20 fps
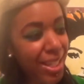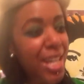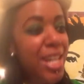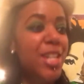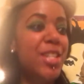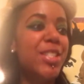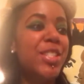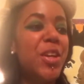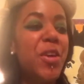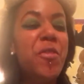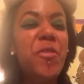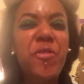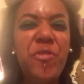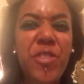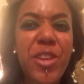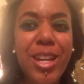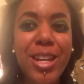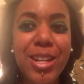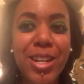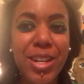So
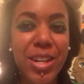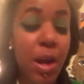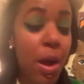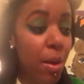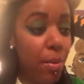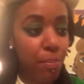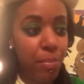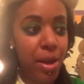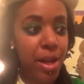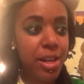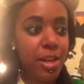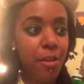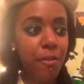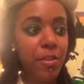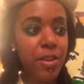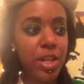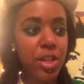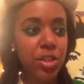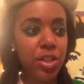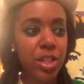fear, by
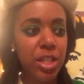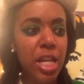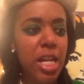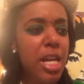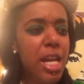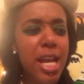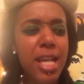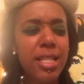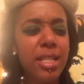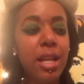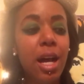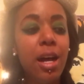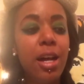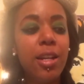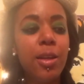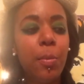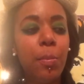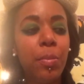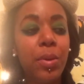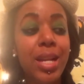definition, is an
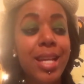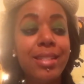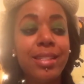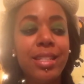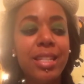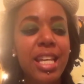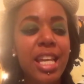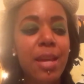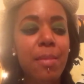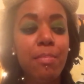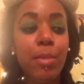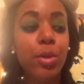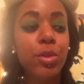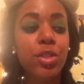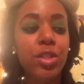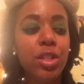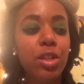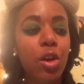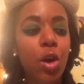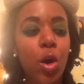unpleasant
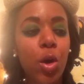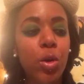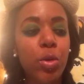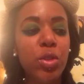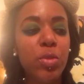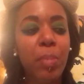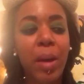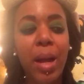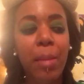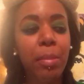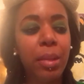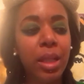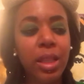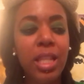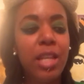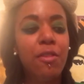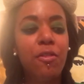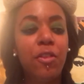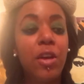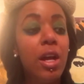emotion caused by
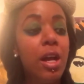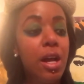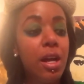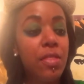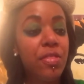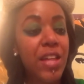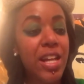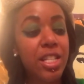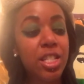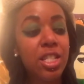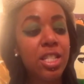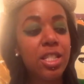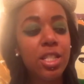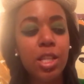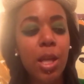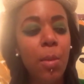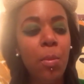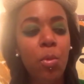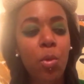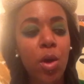belief that
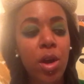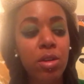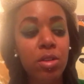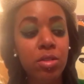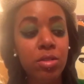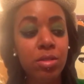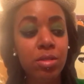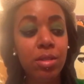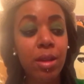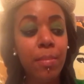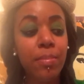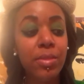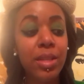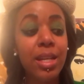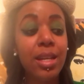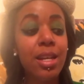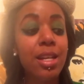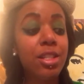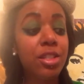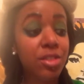someone or
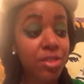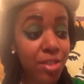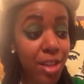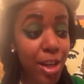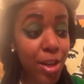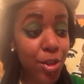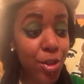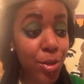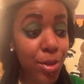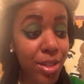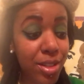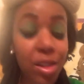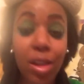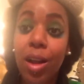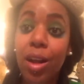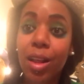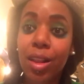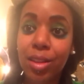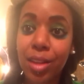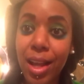something is dangerous,
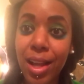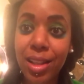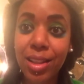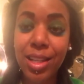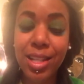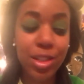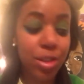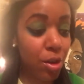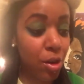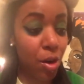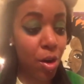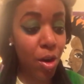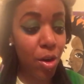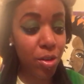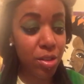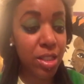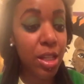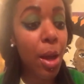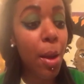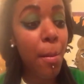likely to
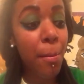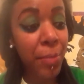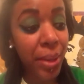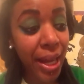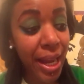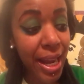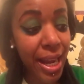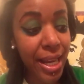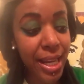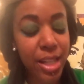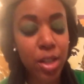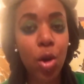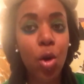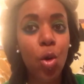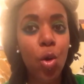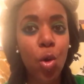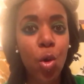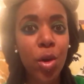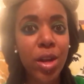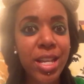cause pain,
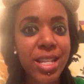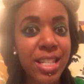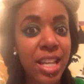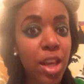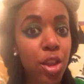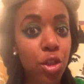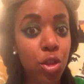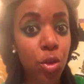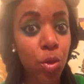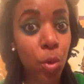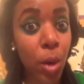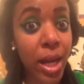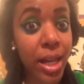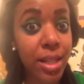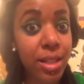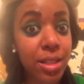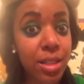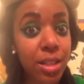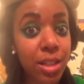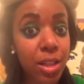or is a
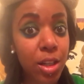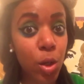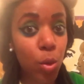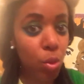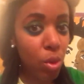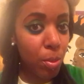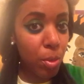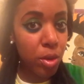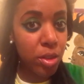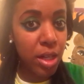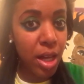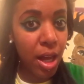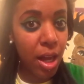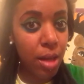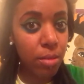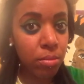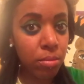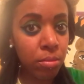threat. One more time.